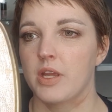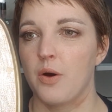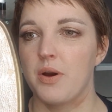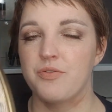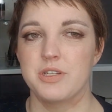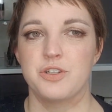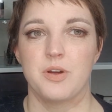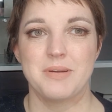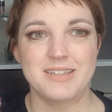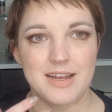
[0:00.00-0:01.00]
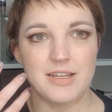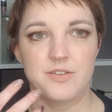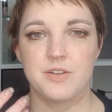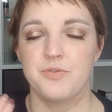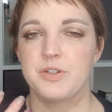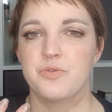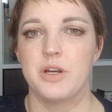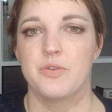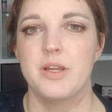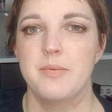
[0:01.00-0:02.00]
I'll wait for it to dry, but it still feels
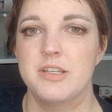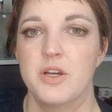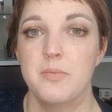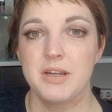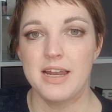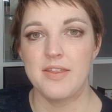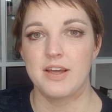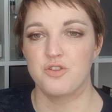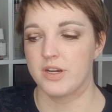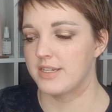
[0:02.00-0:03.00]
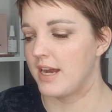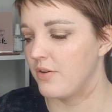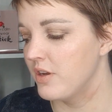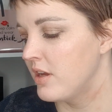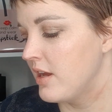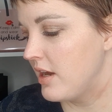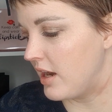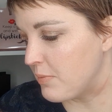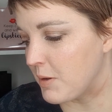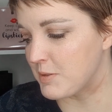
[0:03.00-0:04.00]
quite creamy, so I'm going to let that dry down.
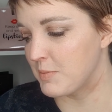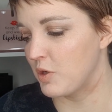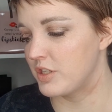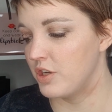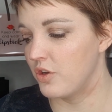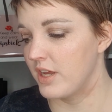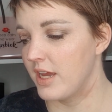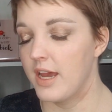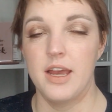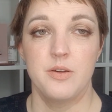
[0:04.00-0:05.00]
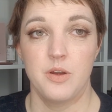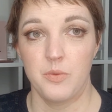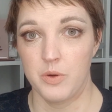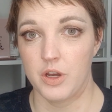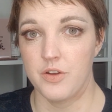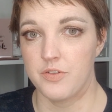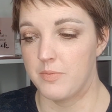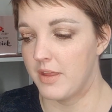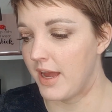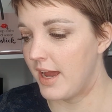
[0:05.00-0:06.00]
I'll pop some hottie on it and we'll go
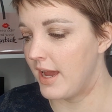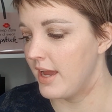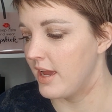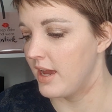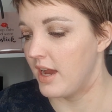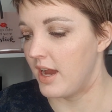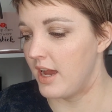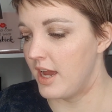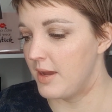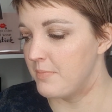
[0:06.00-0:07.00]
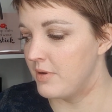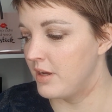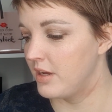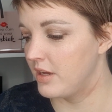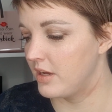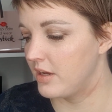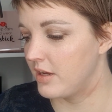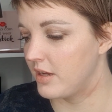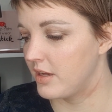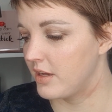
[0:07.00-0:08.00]
from there.
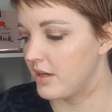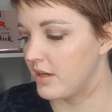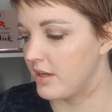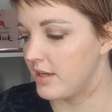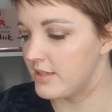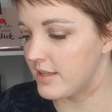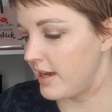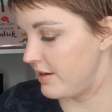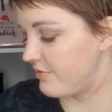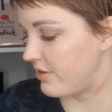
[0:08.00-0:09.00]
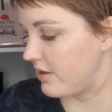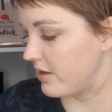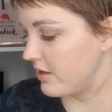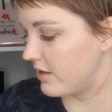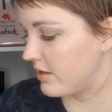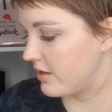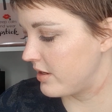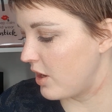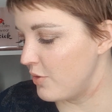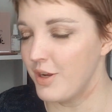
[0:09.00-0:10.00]
Is that everything?
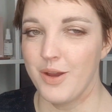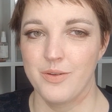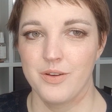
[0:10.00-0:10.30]
Oh no!